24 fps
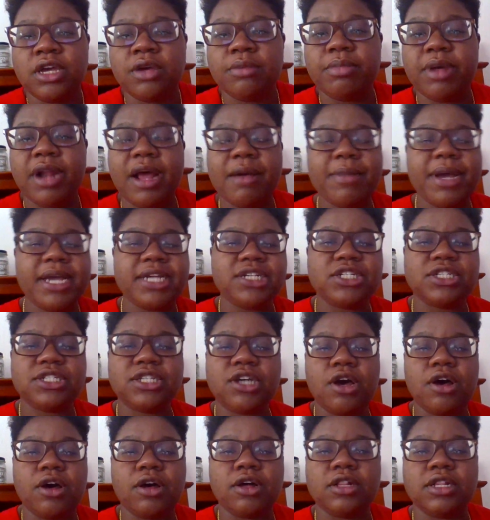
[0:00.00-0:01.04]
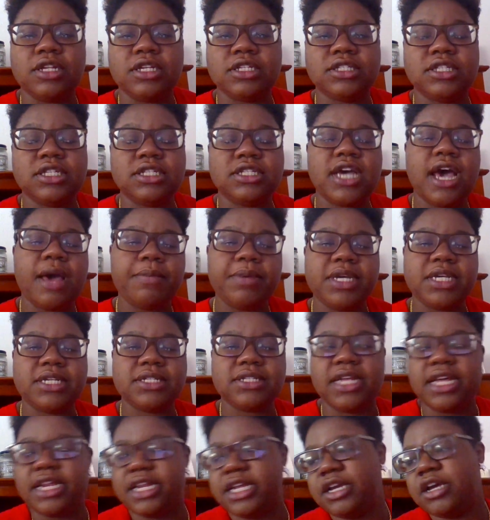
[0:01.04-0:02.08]
but I might just call this, the topic
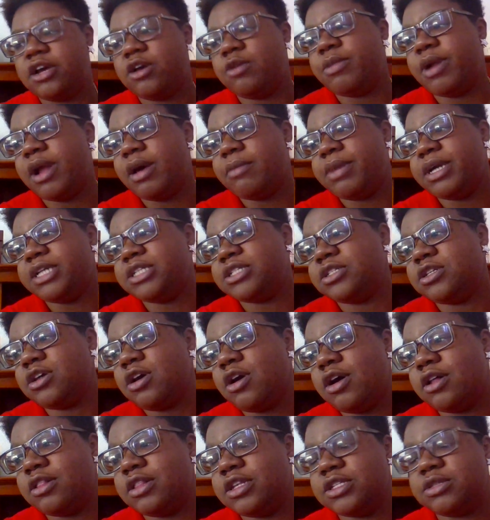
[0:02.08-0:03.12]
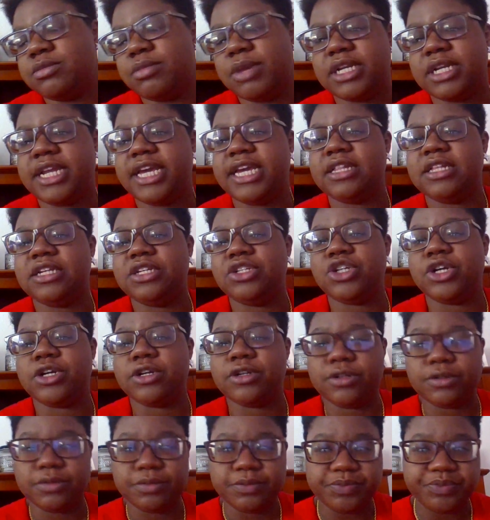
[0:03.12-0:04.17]
is letting go, but I might just call this my daily
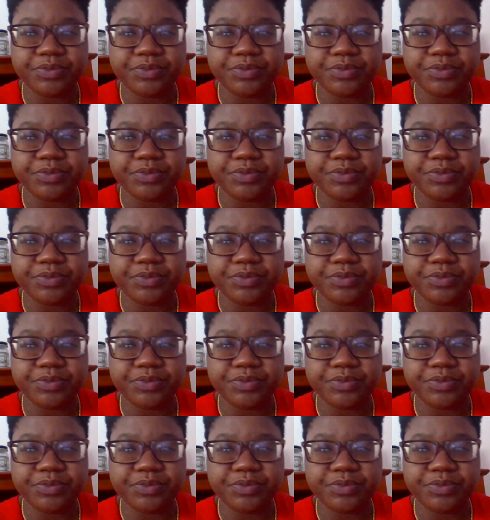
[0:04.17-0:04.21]
journal.